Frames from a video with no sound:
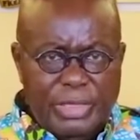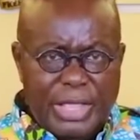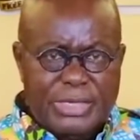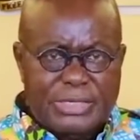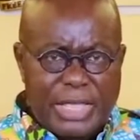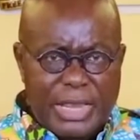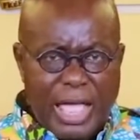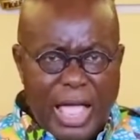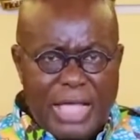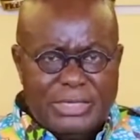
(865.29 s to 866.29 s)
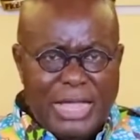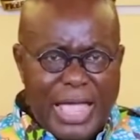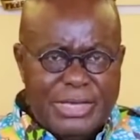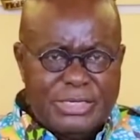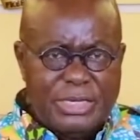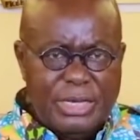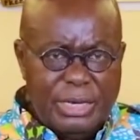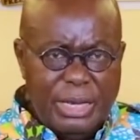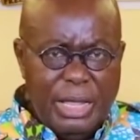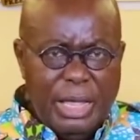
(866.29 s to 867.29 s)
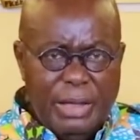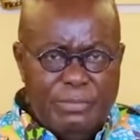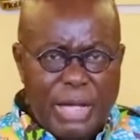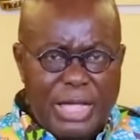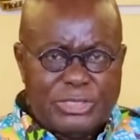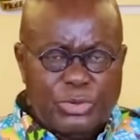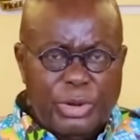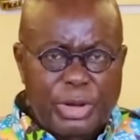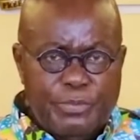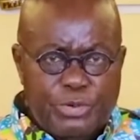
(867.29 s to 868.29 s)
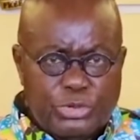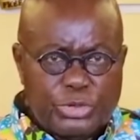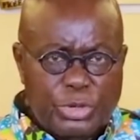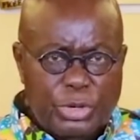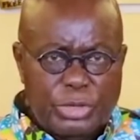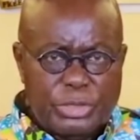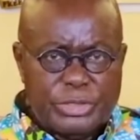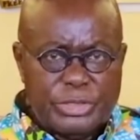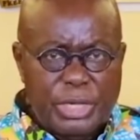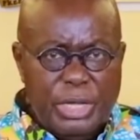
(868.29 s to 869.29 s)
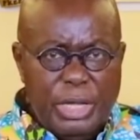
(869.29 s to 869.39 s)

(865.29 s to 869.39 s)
that is the enhanced hygiene and mask-wearing protocols,